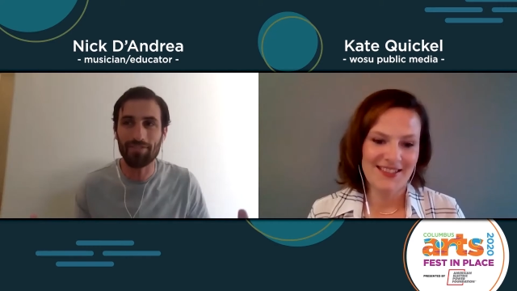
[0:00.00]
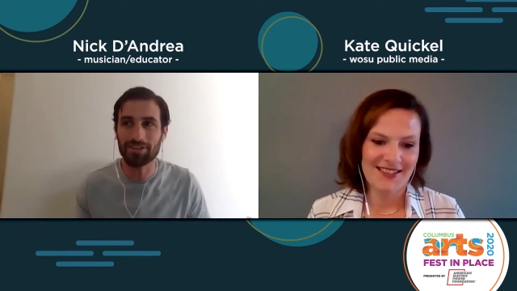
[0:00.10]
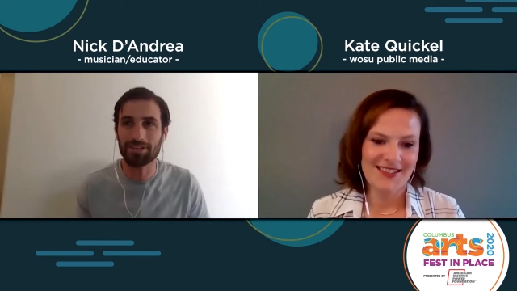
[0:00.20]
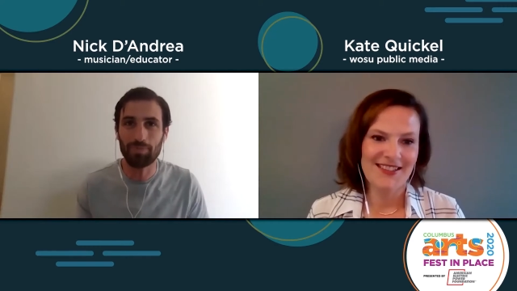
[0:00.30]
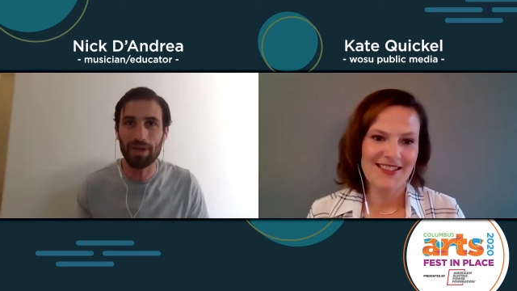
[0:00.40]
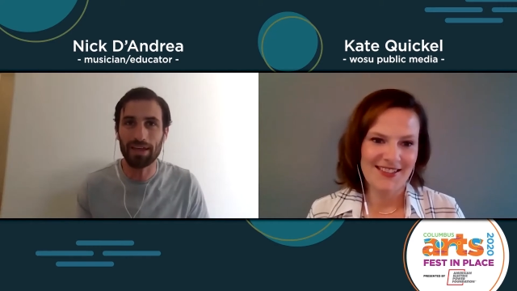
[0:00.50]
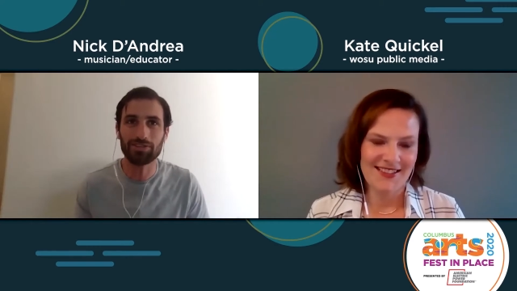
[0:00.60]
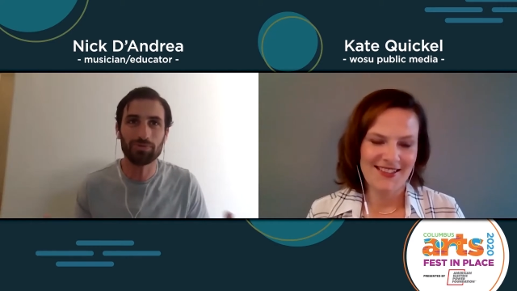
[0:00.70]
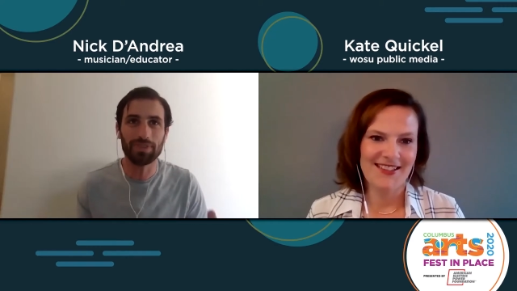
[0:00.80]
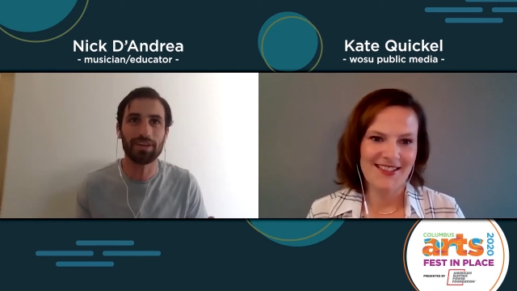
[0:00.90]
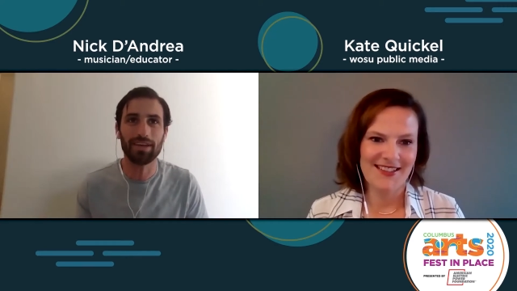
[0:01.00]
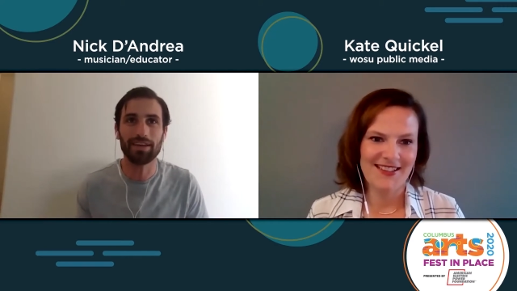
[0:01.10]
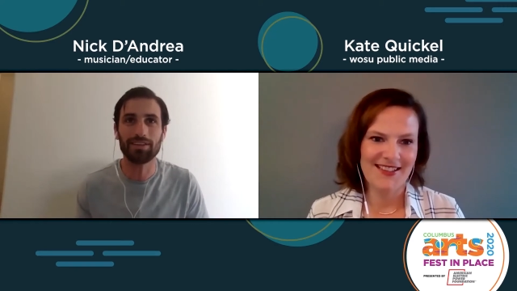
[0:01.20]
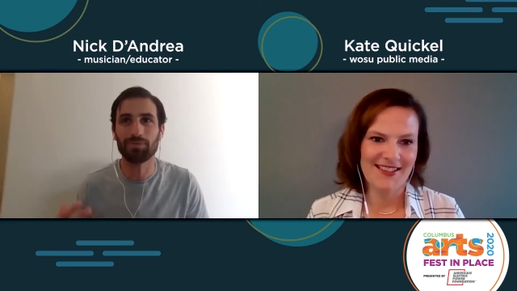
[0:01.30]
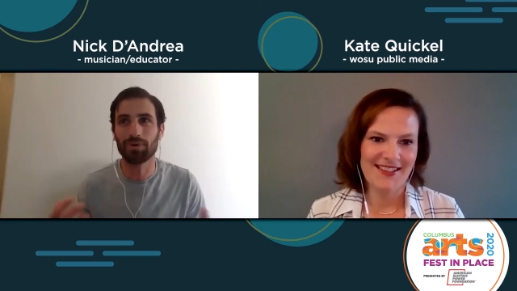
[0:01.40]
Speaker 1: a space with the kids
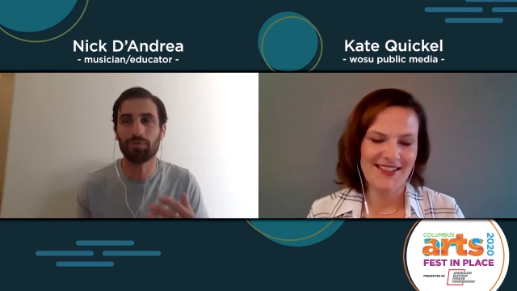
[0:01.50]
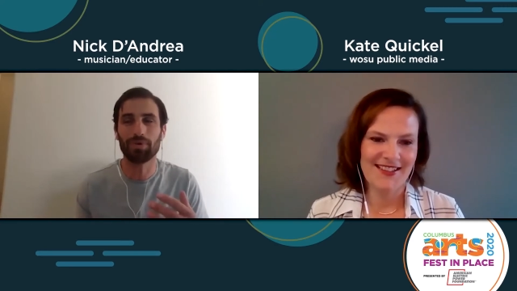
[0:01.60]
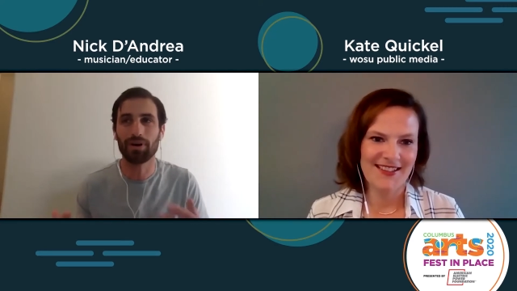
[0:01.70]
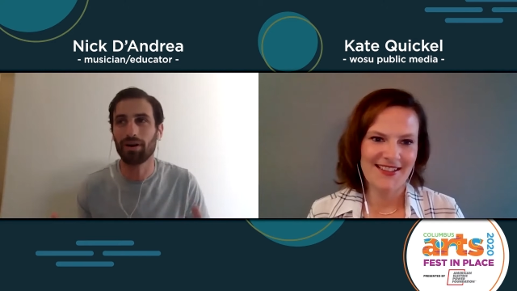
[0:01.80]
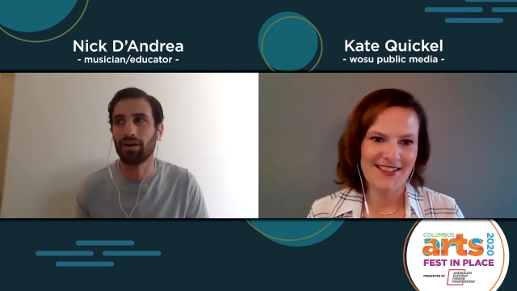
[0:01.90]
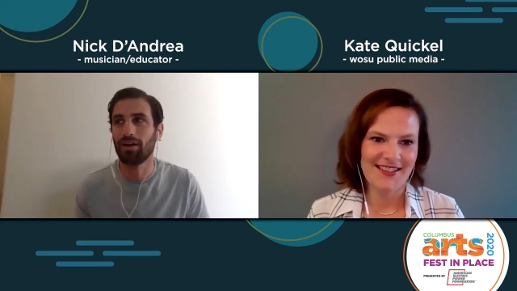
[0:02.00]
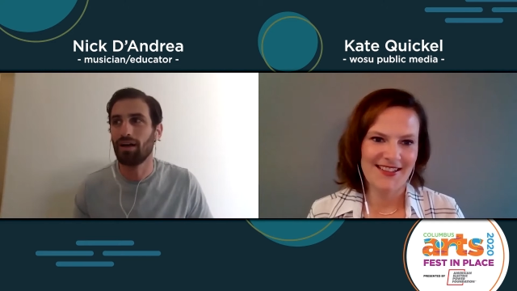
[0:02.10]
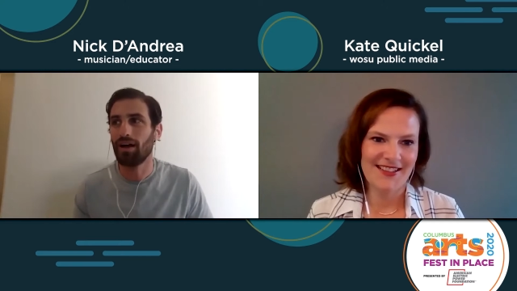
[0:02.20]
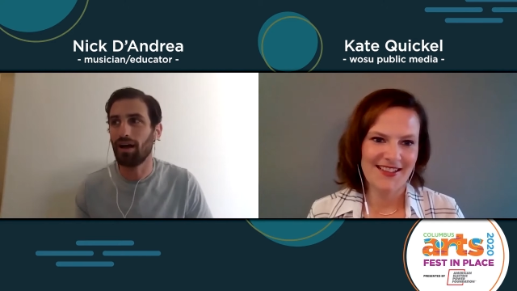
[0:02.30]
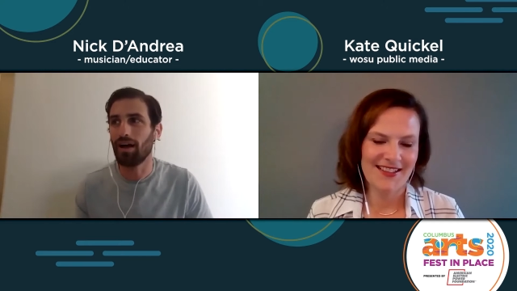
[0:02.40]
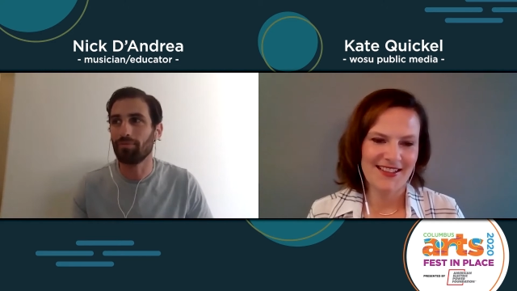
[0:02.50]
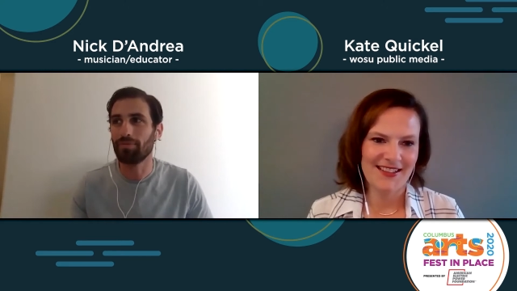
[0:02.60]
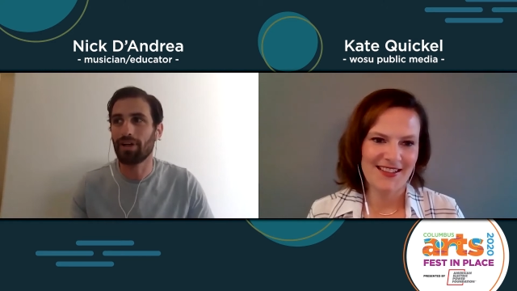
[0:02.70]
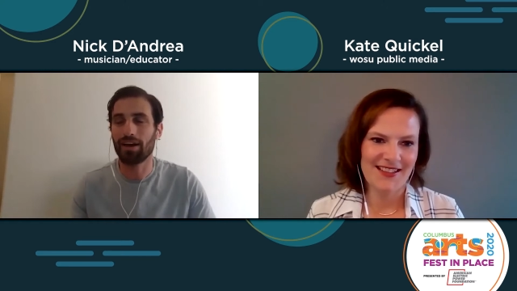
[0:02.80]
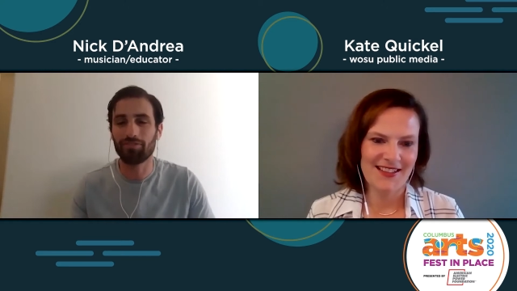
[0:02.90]
where we're um,
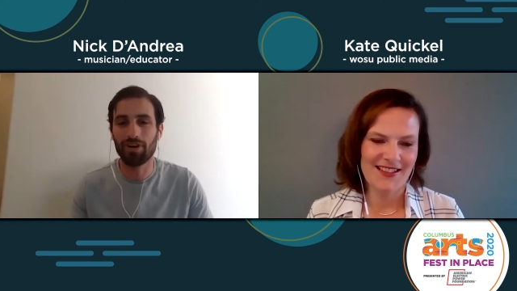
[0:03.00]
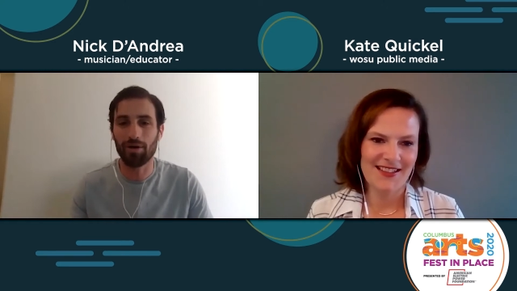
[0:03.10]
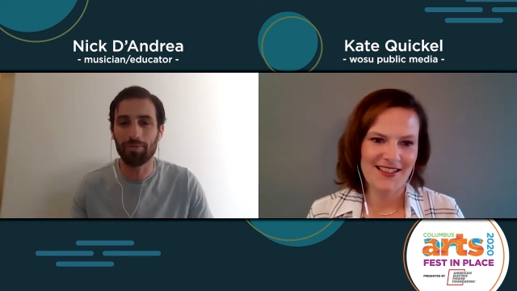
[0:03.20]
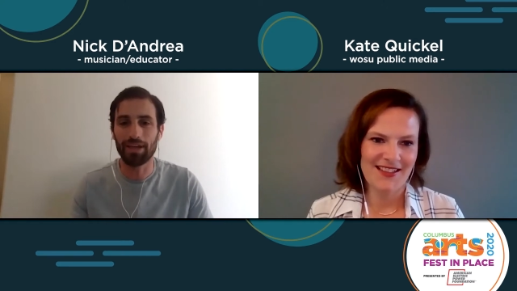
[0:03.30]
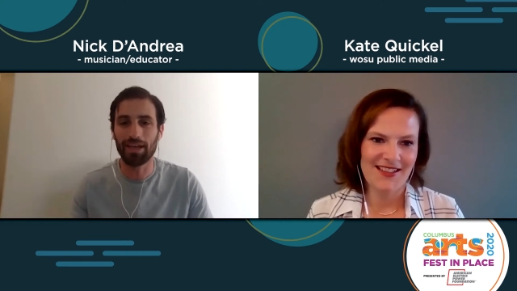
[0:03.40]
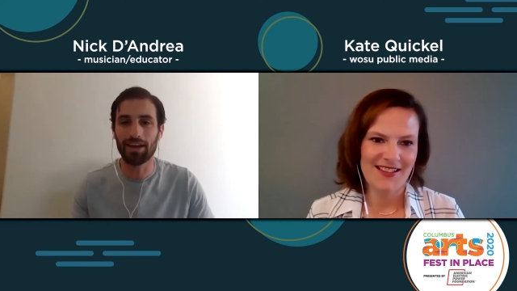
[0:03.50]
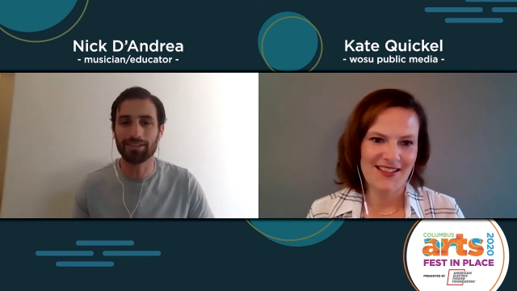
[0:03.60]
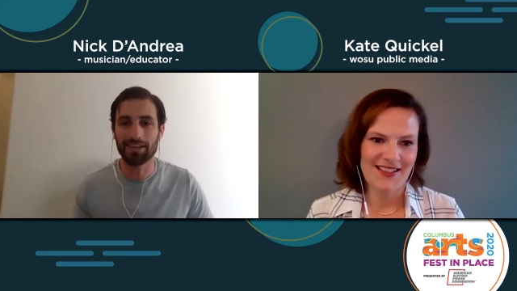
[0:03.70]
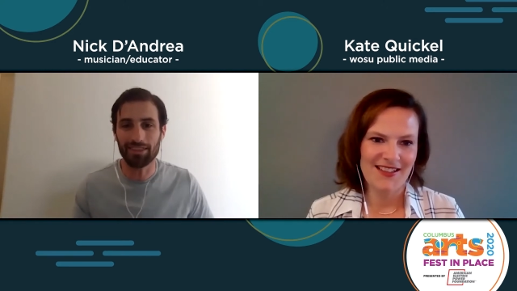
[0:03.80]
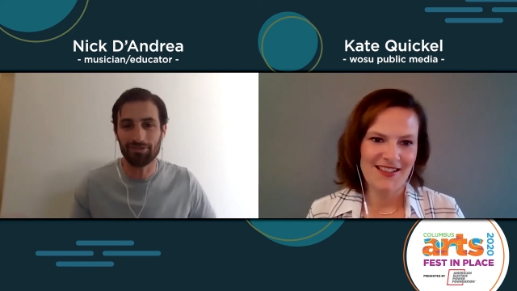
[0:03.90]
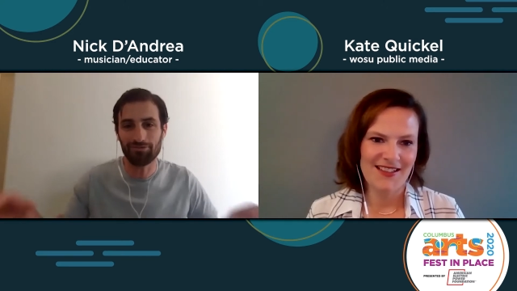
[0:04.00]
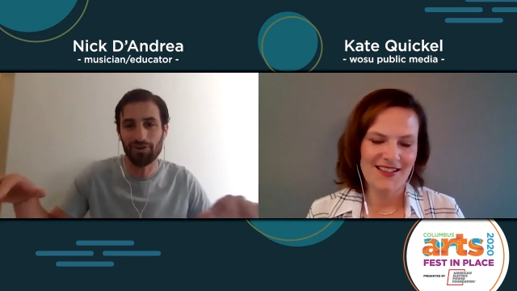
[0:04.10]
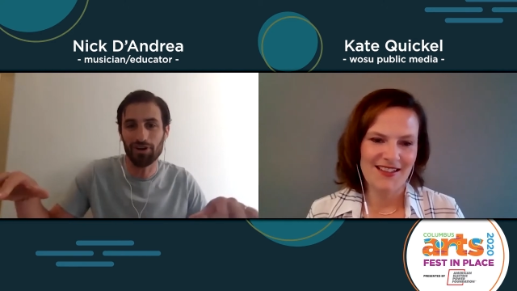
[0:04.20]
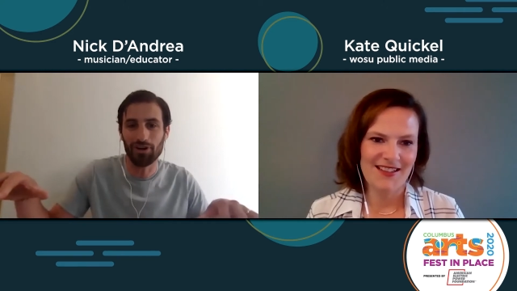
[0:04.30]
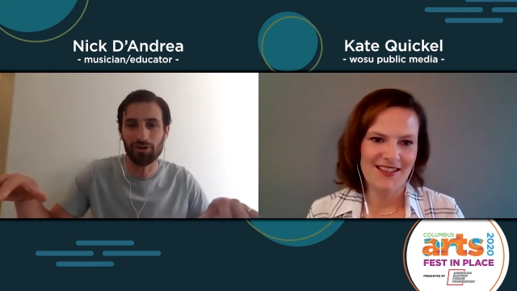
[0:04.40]
kind of coming in as like the fun
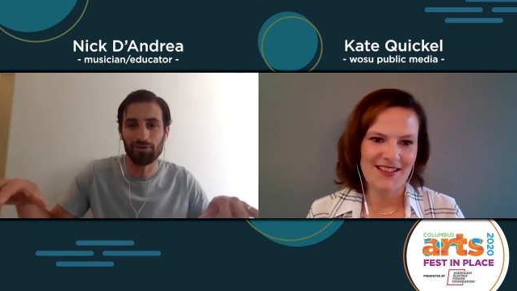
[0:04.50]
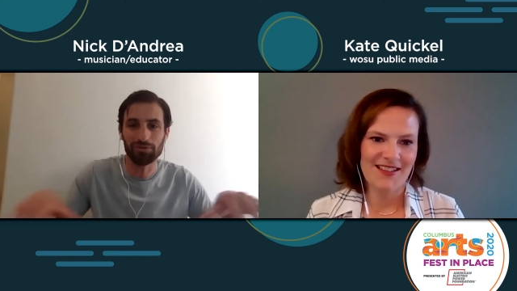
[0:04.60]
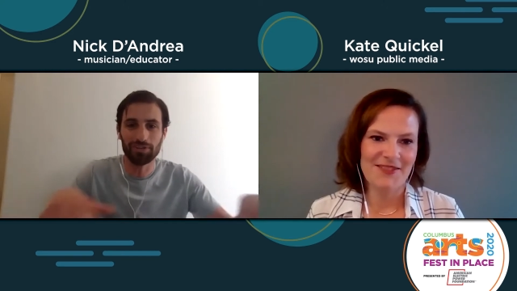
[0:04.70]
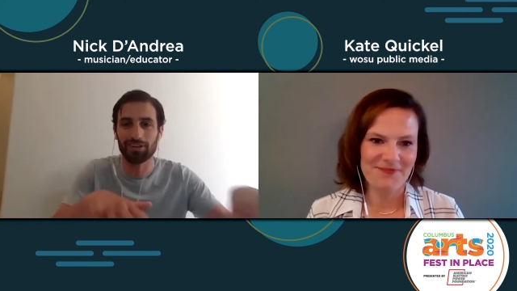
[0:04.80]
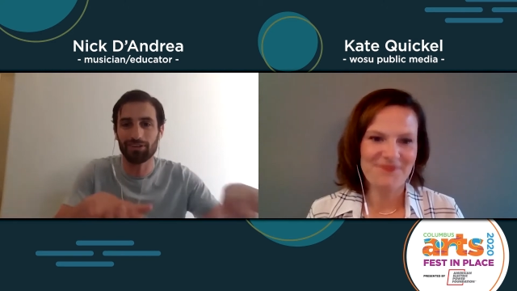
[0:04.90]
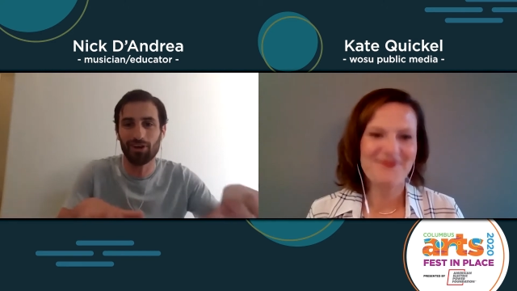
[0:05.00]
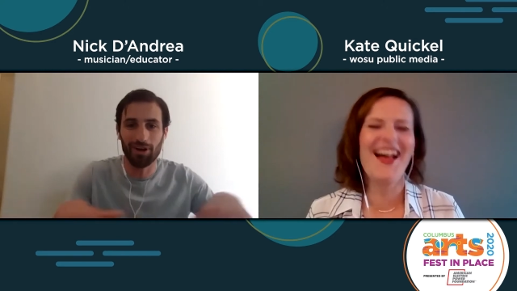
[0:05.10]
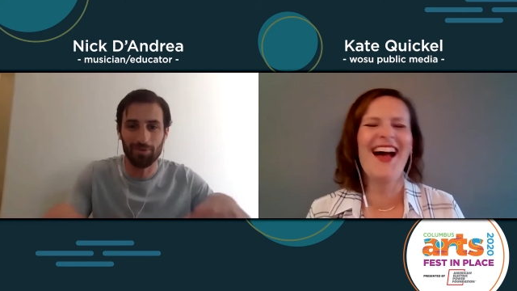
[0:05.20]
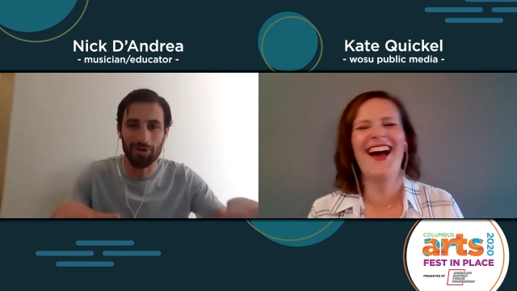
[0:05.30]
uncle to like talk about